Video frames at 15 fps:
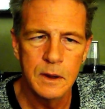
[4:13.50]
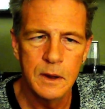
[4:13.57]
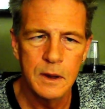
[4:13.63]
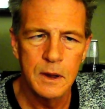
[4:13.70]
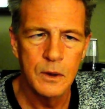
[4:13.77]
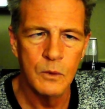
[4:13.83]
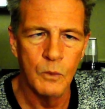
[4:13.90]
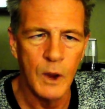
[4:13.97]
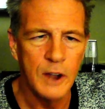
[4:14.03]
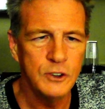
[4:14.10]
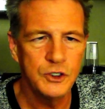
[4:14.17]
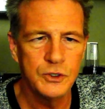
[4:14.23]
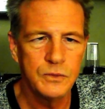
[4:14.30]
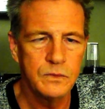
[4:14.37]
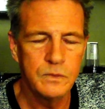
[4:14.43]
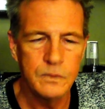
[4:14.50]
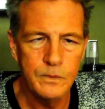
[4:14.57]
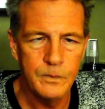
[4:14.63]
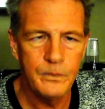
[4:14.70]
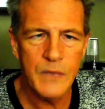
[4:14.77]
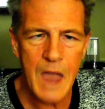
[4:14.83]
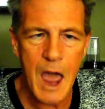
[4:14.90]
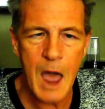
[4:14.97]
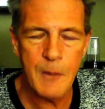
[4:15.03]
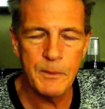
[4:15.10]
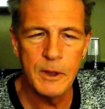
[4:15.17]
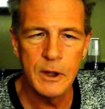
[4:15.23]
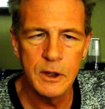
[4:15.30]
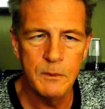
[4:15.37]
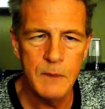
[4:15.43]
which
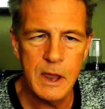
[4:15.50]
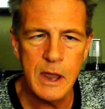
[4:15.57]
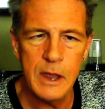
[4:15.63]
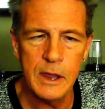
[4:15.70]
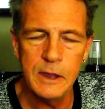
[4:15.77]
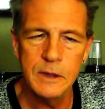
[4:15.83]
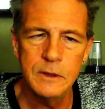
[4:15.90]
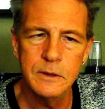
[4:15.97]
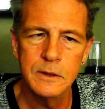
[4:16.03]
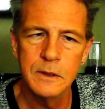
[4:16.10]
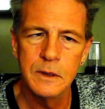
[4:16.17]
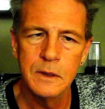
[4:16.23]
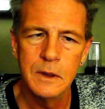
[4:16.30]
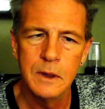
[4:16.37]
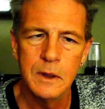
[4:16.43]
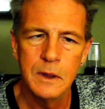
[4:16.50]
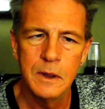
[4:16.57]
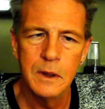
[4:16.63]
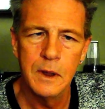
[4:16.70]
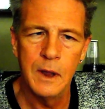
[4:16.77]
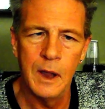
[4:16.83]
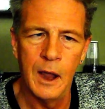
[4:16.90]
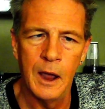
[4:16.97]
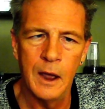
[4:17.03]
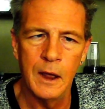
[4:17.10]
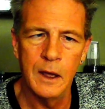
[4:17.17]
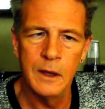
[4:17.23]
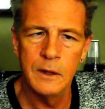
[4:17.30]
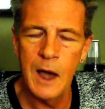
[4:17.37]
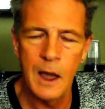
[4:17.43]
happened to me,
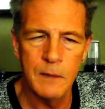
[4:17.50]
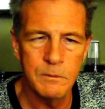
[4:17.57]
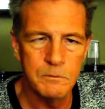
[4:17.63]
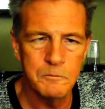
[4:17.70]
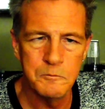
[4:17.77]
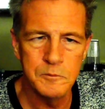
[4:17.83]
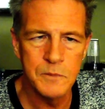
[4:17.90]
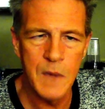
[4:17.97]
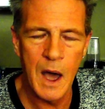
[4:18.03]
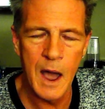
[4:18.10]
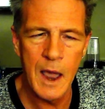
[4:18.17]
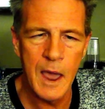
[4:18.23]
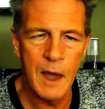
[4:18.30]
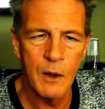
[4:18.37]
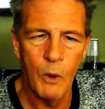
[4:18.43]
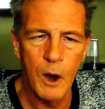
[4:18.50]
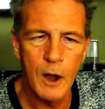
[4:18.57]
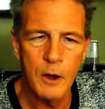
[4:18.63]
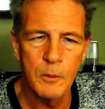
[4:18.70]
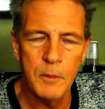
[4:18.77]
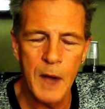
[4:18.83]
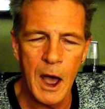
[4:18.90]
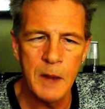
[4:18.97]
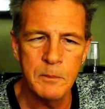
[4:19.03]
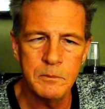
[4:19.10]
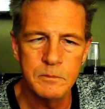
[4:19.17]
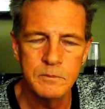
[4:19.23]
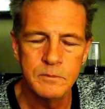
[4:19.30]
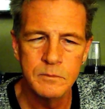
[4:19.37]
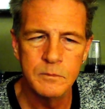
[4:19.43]
I had a water pipe
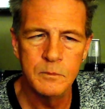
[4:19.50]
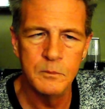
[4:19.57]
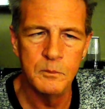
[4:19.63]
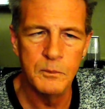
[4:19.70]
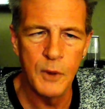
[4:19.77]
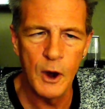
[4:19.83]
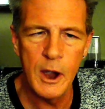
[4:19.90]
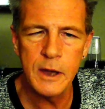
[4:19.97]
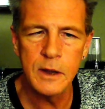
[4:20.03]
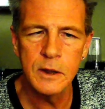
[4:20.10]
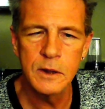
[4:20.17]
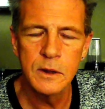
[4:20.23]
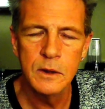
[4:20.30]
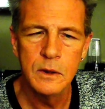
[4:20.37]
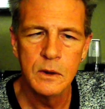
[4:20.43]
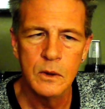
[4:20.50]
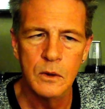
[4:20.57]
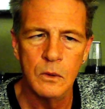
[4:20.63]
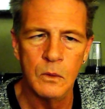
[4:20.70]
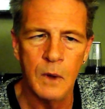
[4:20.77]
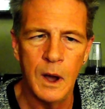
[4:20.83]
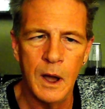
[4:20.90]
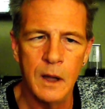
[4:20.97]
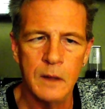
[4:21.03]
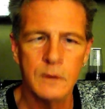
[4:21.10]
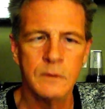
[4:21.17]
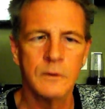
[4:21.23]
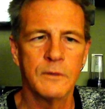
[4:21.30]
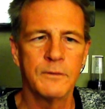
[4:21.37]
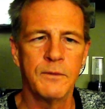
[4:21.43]
break
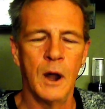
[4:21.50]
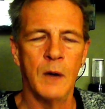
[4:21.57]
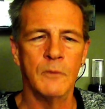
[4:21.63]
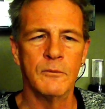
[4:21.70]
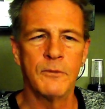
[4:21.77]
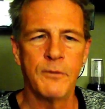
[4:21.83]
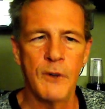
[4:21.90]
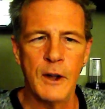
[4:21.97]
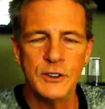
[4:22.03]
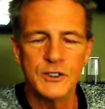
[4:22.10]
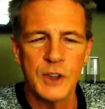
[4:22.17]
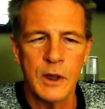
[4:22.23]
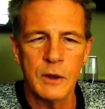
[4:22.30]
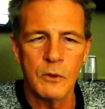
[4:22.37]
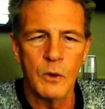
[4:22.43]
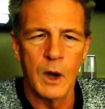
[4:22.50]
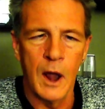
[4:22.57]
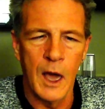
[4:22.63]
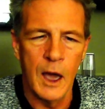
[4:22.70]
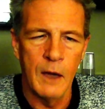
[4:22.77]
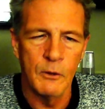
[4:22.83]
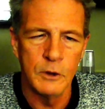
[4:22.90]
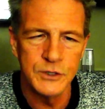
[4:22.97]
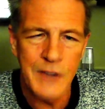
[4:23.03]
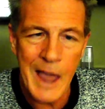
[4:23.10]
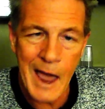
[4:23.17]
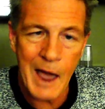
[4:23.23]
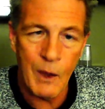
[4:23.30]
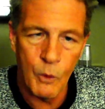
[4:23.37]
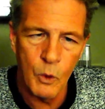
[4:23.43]
from freezing while I was
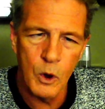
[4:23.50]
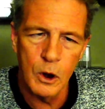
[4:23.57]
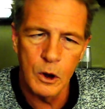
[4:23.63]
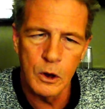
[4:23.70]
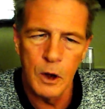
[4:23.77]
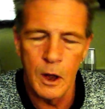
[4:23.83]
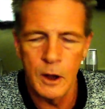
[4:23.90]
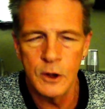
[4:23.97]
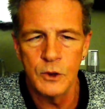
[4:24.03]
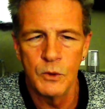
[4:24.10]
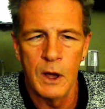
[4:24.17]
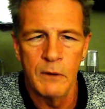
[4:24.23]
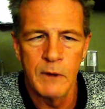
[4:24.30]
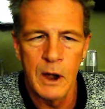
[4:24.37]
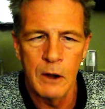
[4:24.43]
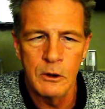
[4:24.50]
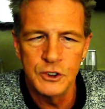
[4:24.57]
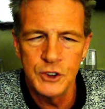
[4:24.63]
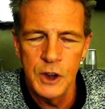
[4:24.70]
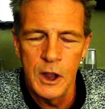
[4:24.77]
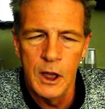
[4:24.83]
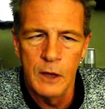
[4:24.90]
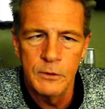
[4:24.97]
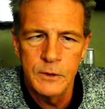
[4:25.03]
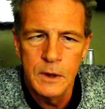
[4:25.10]
at work on a 12-hour shift,